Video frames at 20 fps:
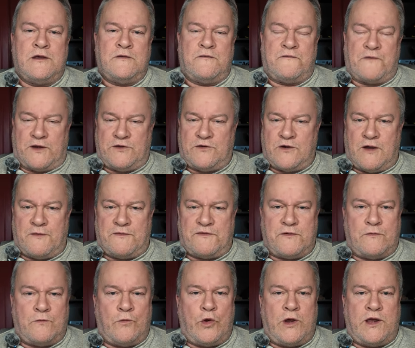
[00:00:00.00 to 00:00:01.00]
If I drop
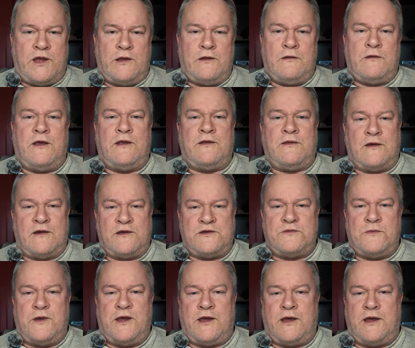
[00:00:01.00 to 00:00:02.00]
some weight, it
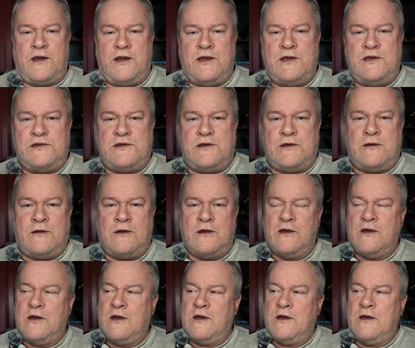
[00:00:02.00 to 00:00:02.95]
does make it easier.